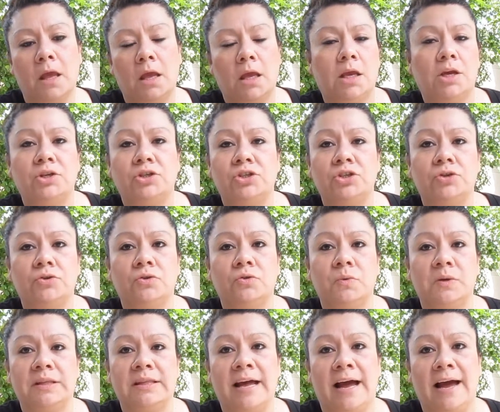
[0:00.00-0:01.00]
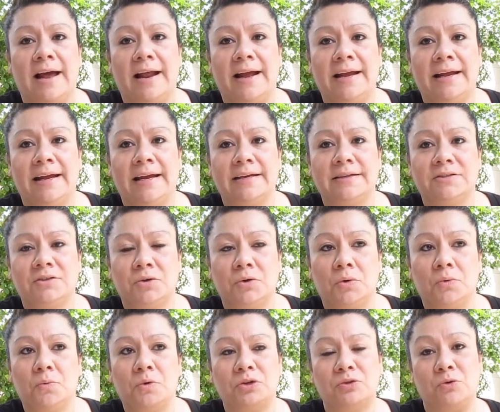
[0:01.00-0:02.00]
issues with that, I guess, her
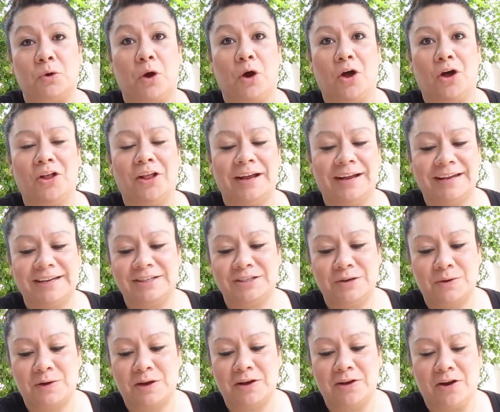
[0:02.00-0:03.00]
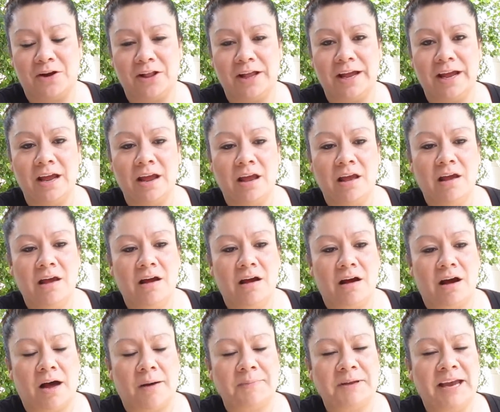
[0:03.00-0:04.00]
own withdrawal, I guess you can call it.
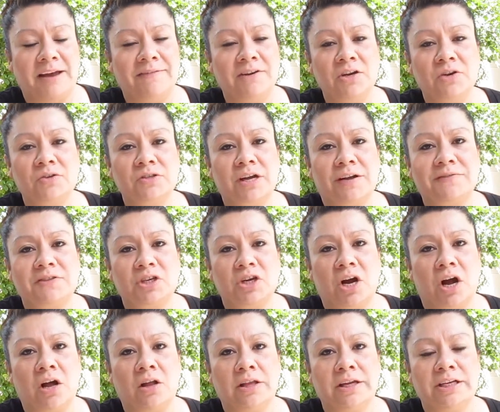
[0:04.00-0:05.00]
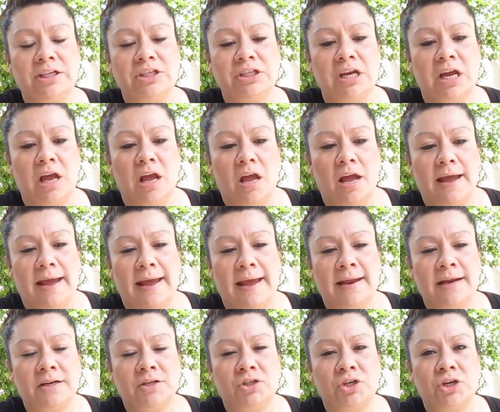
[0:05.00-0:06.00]
Kevin goes off to college,
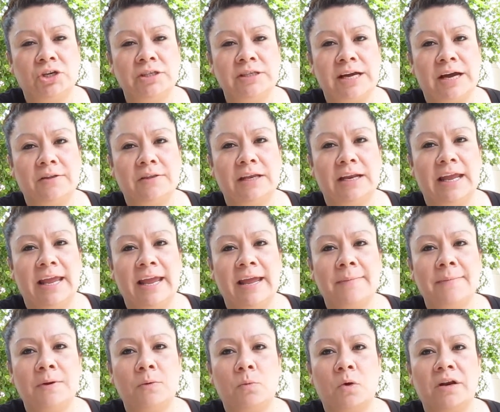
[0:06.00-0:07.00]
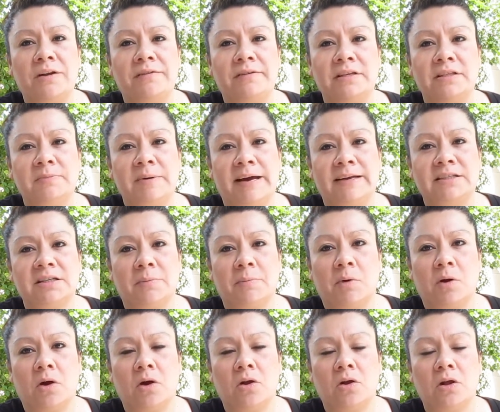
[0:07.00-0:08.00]
and it turns out that him and one of his
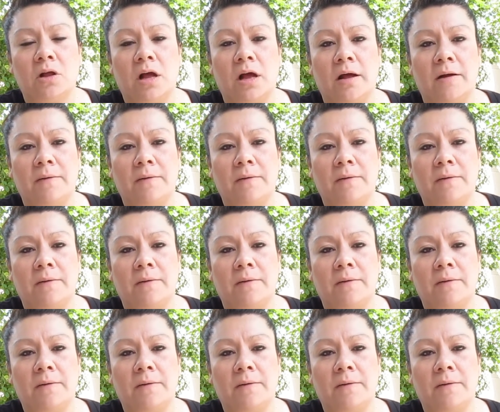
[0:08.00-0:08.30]
basketball